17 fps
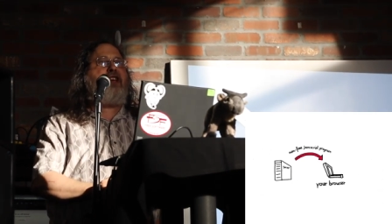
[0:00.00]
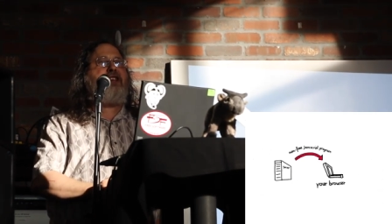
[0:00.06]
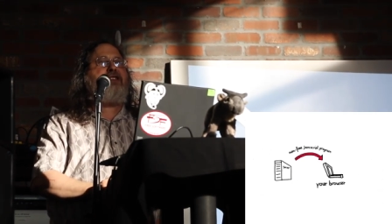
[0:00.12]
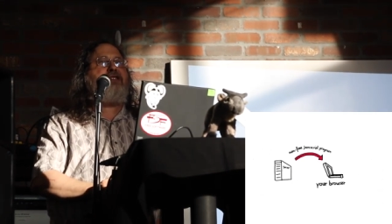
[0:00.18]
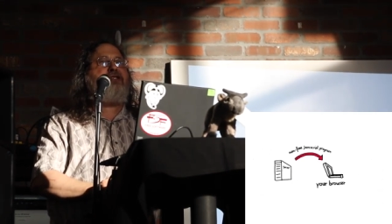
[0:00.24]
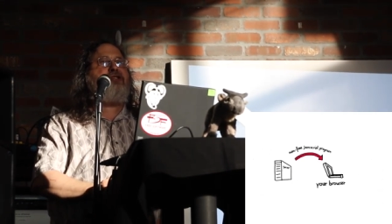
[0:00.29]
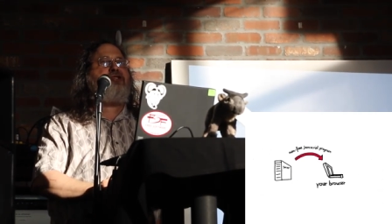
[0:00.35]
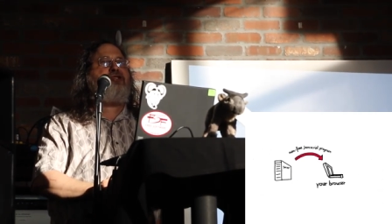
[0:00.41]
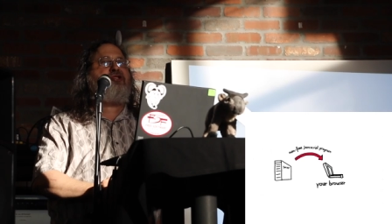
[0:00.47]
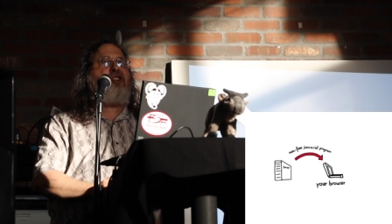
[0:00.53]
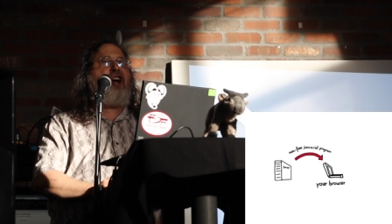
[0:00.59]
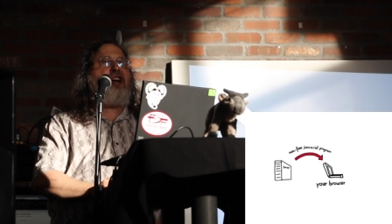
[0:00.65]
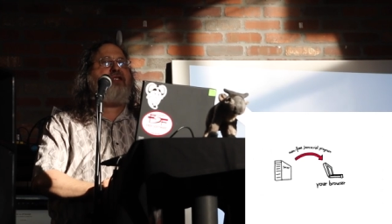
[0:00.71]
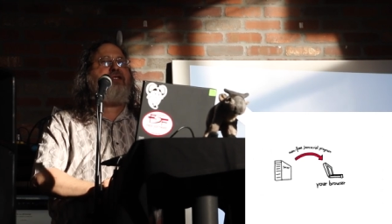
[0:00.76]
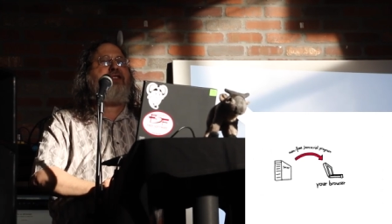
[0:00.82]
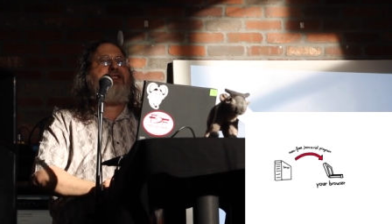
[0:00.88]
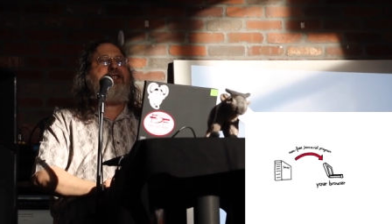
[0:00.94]
get
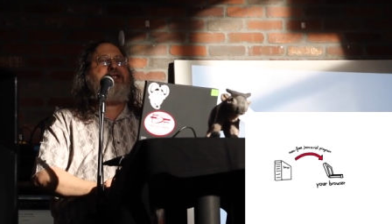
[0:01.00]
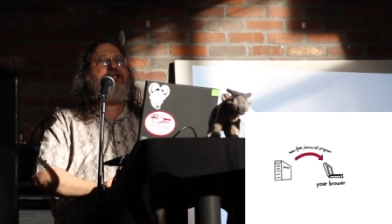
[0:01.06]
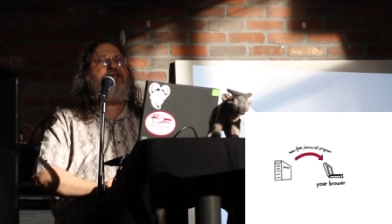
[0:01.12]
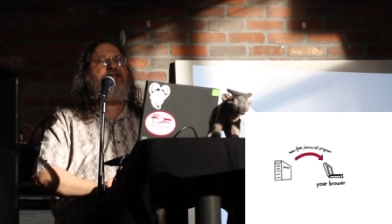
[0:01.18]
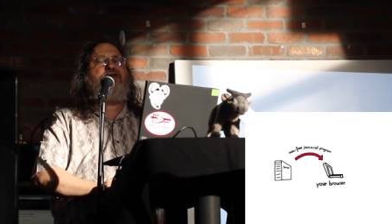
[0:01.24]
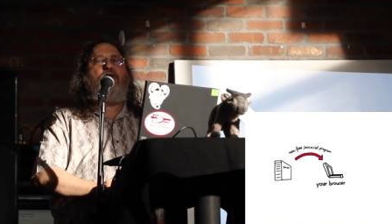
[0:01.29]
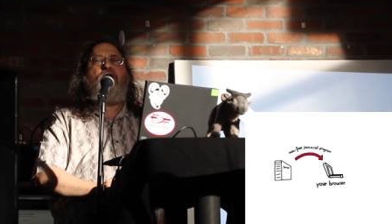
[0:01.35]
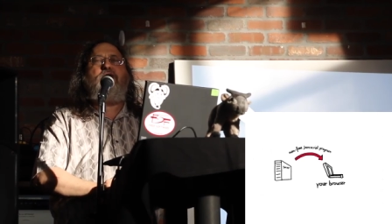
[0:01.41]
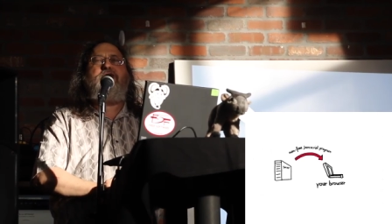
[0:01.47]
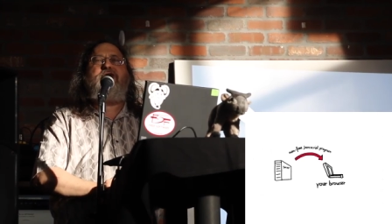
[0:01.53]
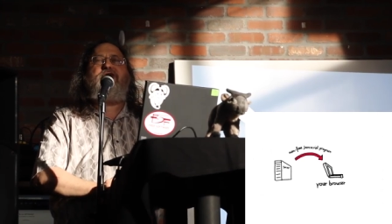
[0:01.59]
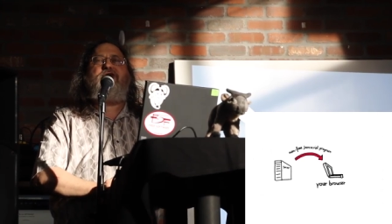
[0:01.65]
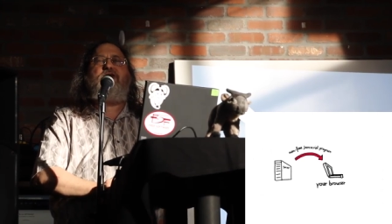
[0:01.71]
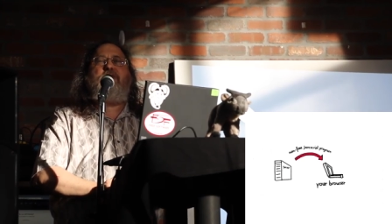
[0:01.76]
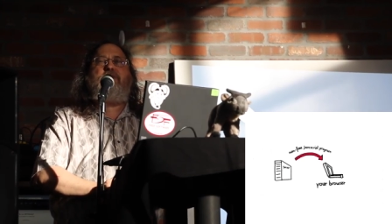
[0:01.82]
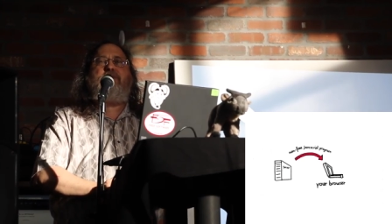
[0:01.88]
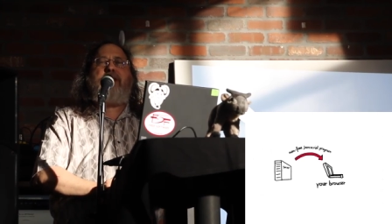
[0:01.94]
silently installed
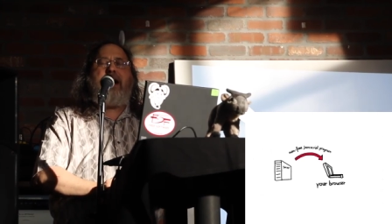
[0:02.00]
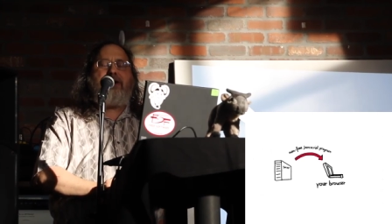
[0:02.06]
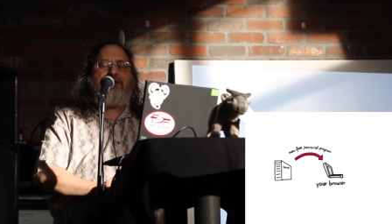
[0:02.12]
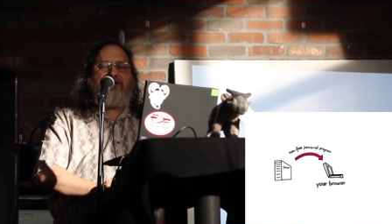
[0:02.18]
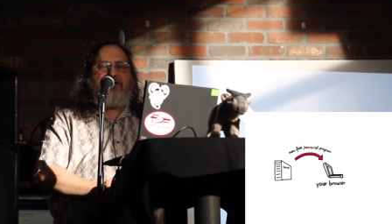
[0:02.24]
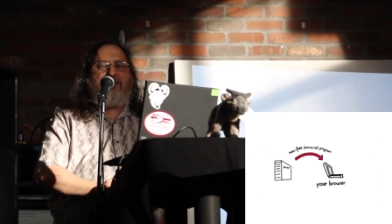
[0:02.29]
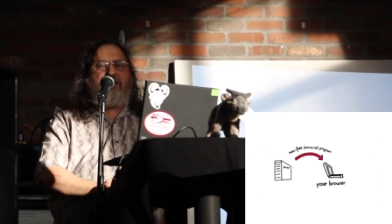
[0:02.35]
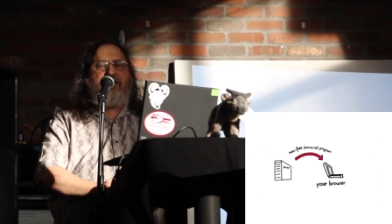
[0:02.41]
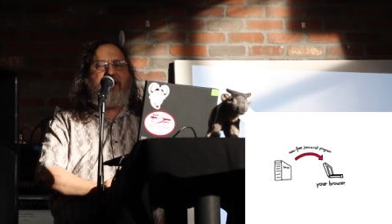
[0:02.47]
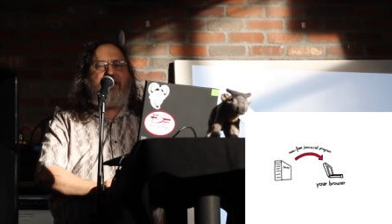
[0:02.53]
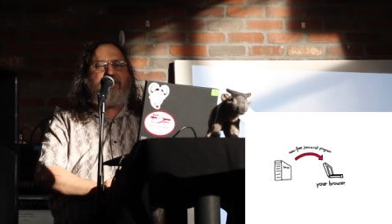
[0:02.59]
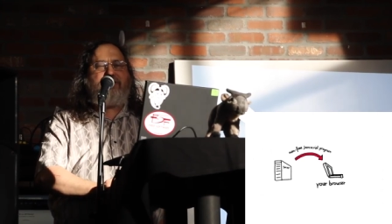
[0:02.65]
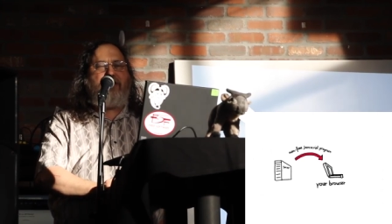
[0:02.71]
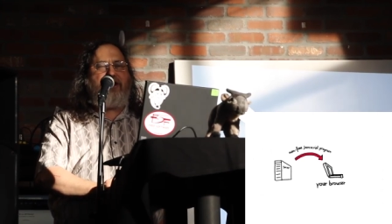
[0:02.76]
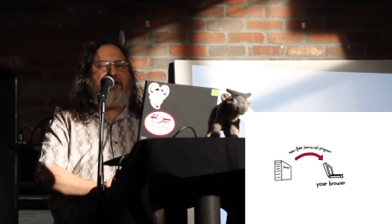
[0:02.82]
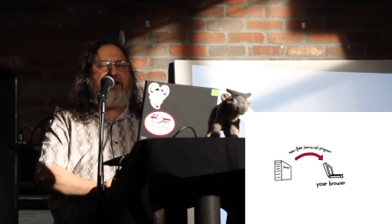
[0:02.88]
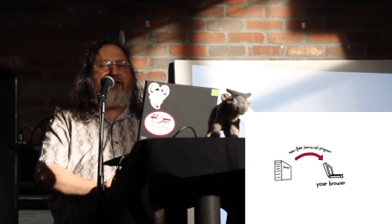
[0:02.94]
into your browser and
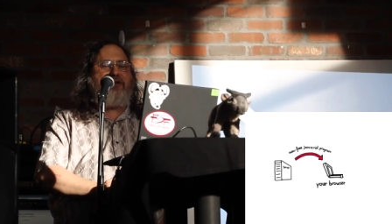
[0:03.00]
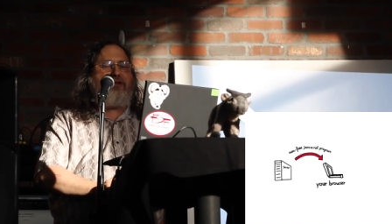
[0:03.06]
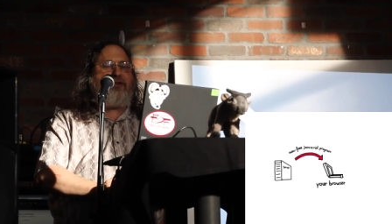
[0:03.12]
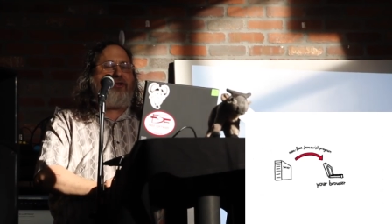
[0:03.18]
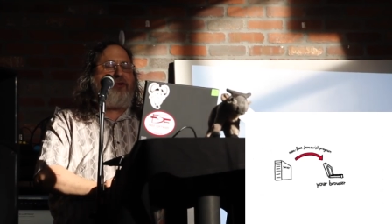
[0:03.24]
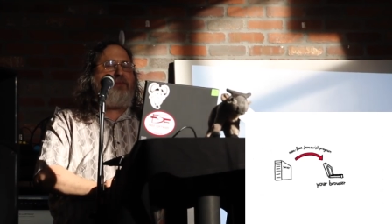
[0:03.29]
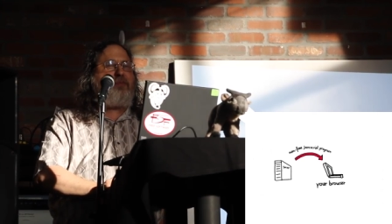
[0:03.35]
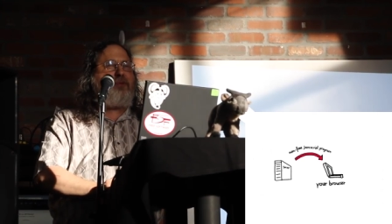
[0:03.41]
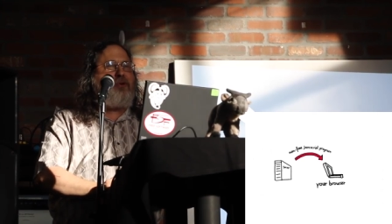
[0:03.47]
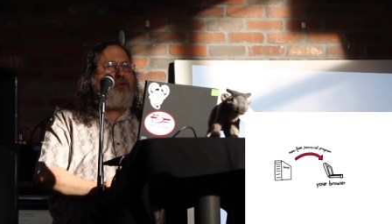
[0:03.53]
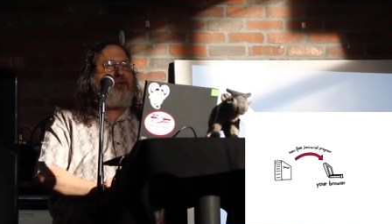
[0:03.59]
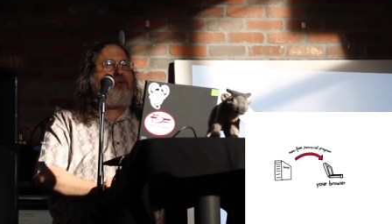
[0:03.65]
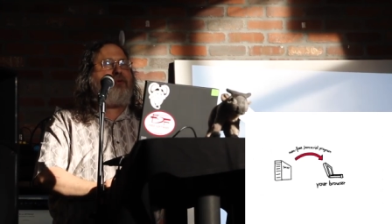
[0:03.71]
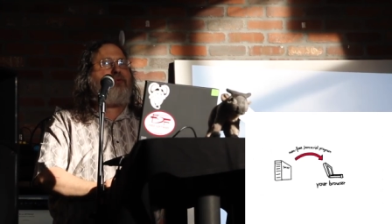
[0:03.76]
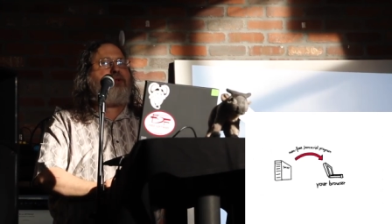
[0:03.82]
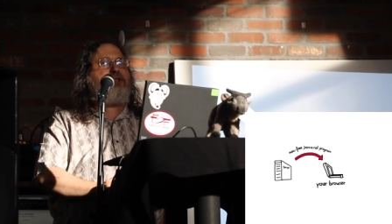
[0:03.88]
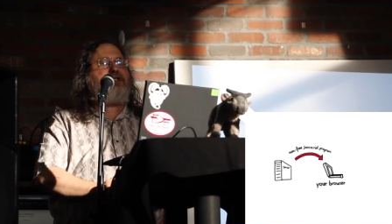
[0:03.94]
they run in your
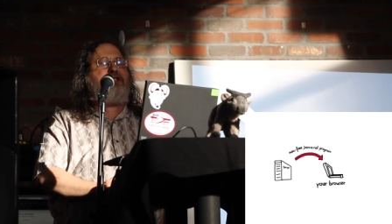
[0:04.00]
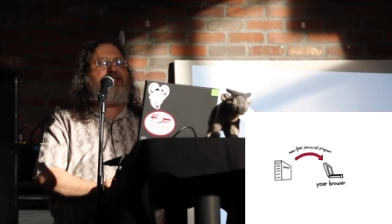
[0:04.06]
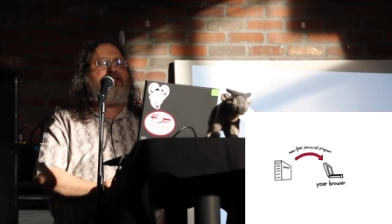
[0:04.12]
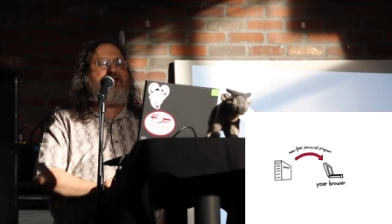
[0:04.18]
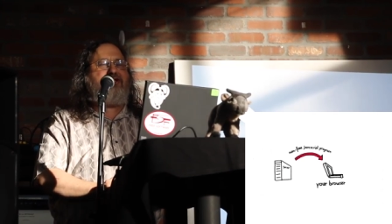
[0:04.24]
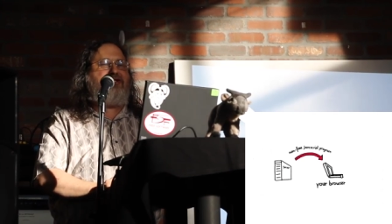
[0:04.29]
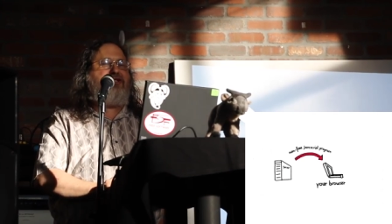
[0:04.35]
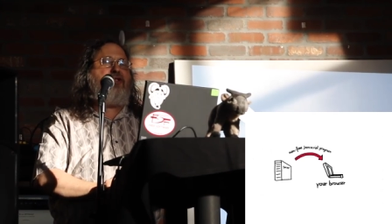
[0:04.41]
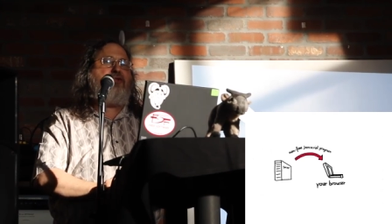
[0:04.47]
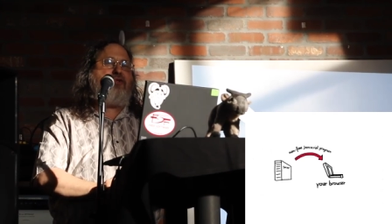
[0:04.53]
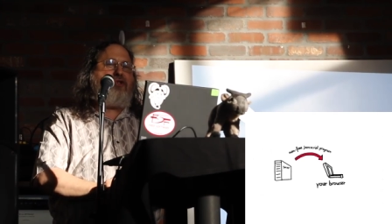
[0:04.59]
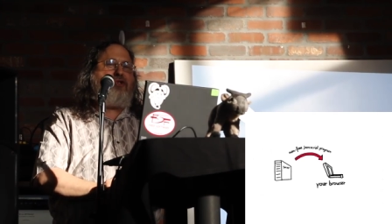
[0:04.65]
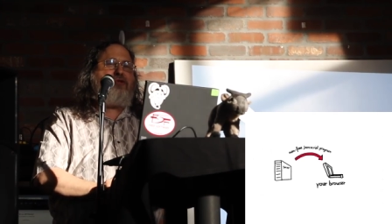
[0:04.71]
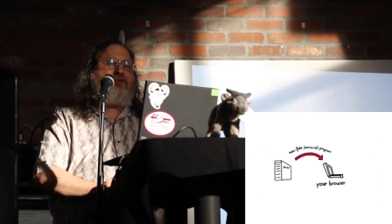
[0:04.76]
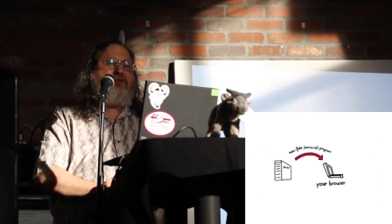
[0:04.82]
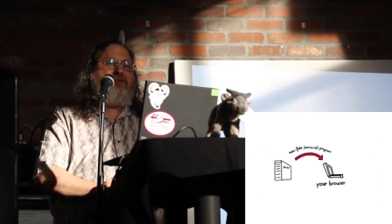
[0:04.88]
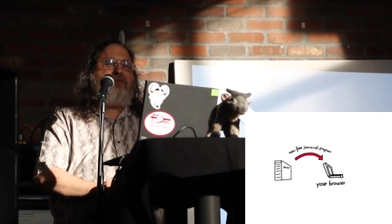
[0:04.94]
computer, which is no
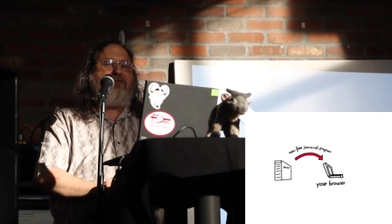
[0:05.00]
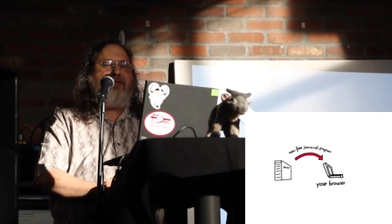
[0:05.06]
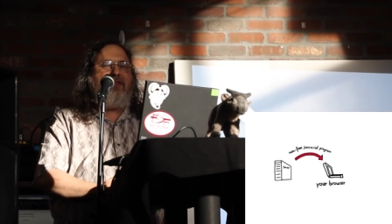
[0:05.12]
good.